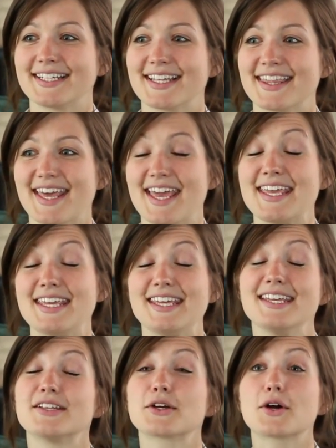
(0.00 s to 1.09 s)
they
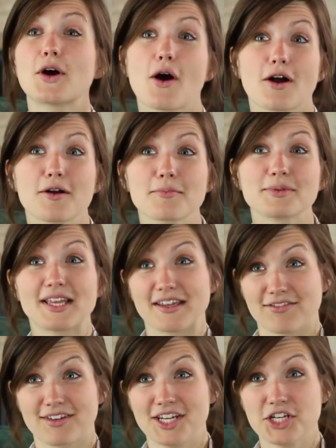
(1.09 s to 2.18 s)
eat carp, like
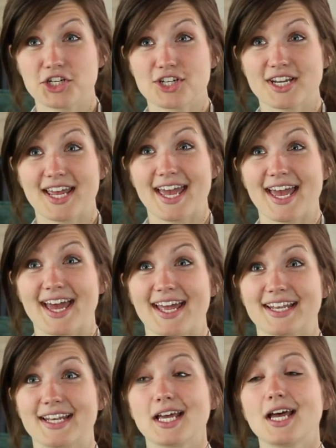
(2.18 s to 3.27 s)
fish,
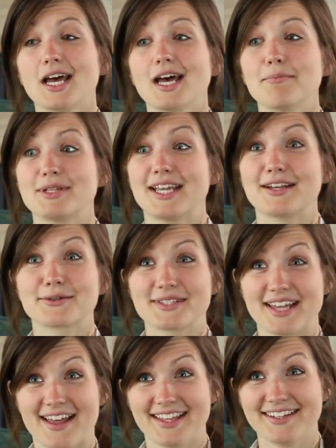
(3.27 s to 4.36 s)
and potato
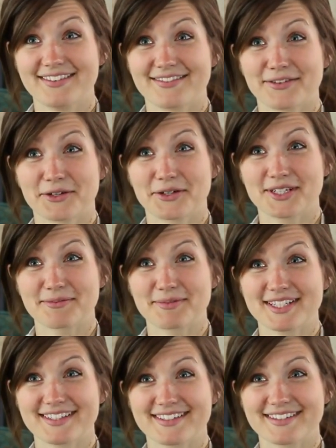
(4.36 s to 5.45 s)
salad for
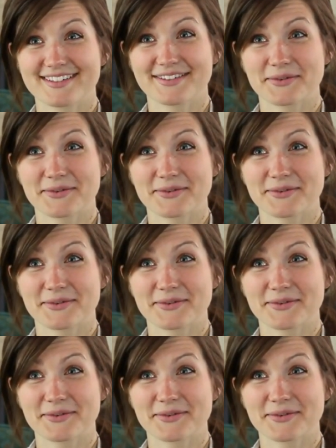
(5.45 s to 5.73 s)
Christmas,